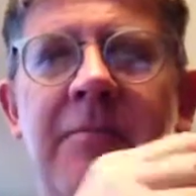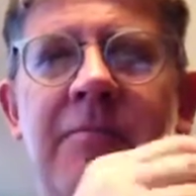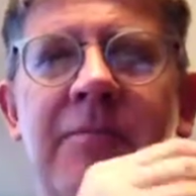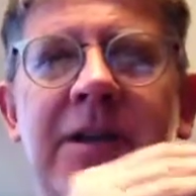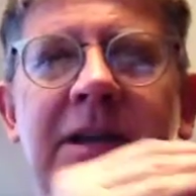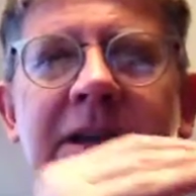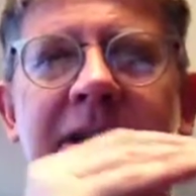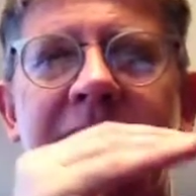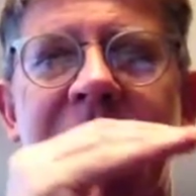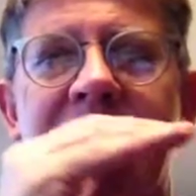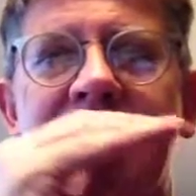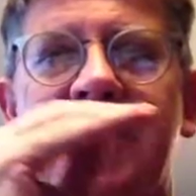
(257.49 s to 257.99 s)

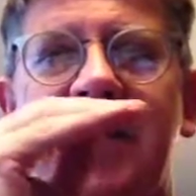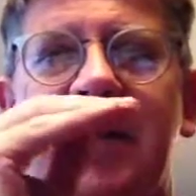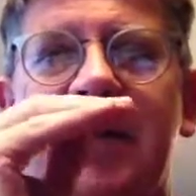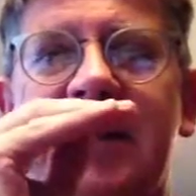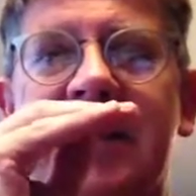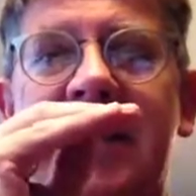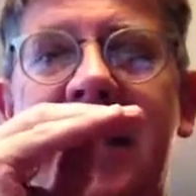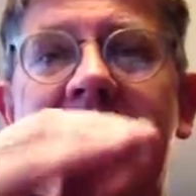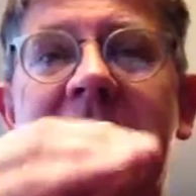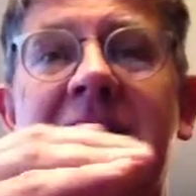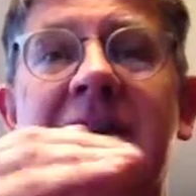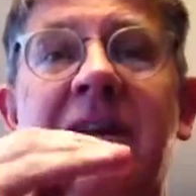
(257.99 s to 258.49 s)
because the
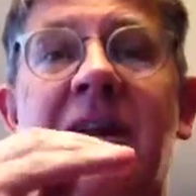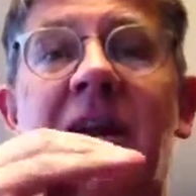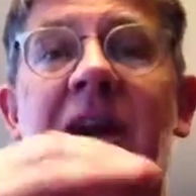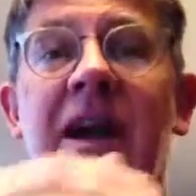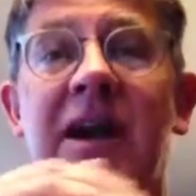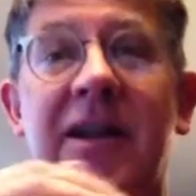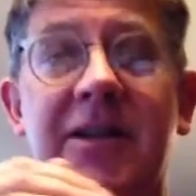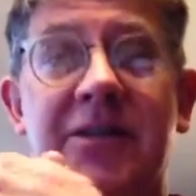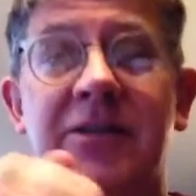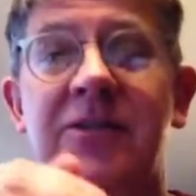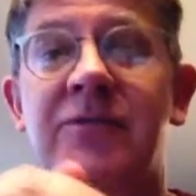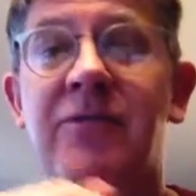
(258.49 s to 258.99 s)

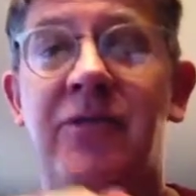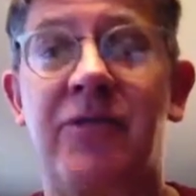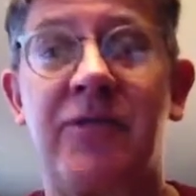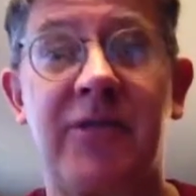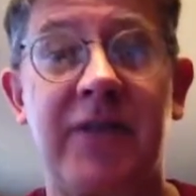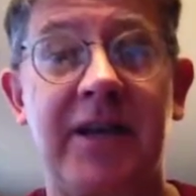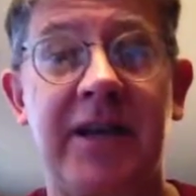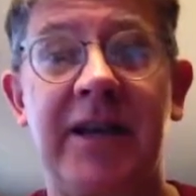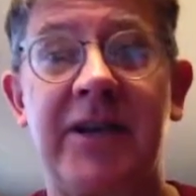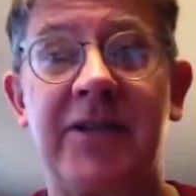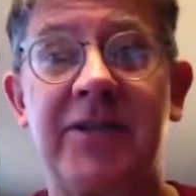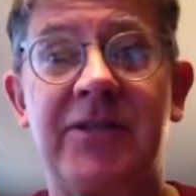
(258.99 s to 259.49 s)
deadlines for
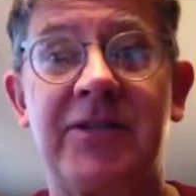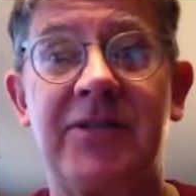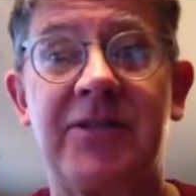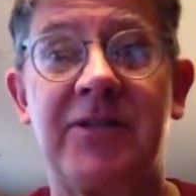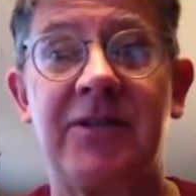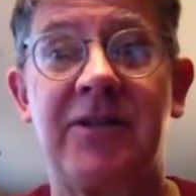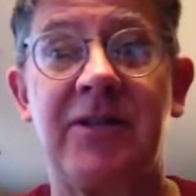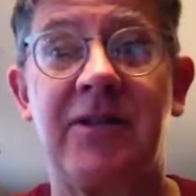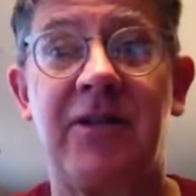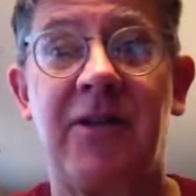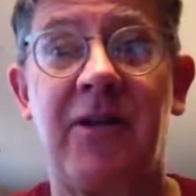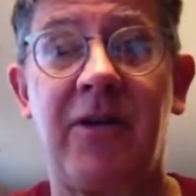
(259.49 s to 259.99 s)
things
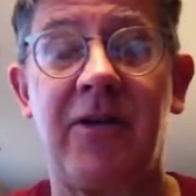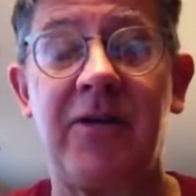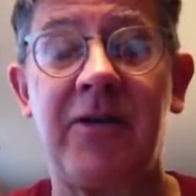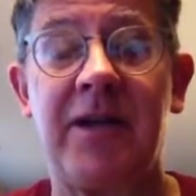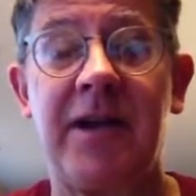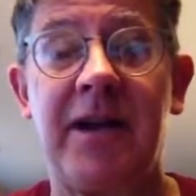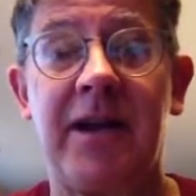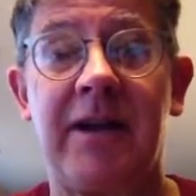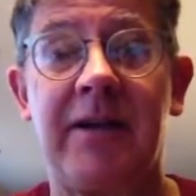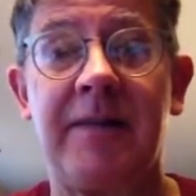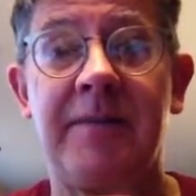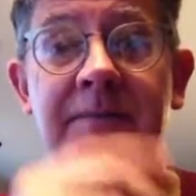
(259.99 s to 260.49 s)
are
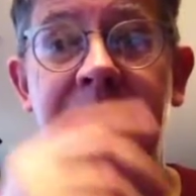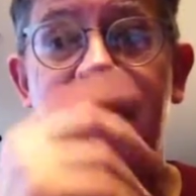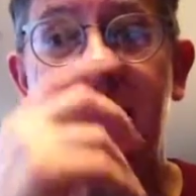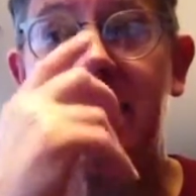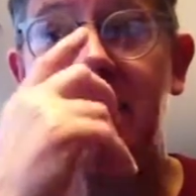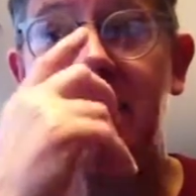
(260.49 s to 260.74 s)
there.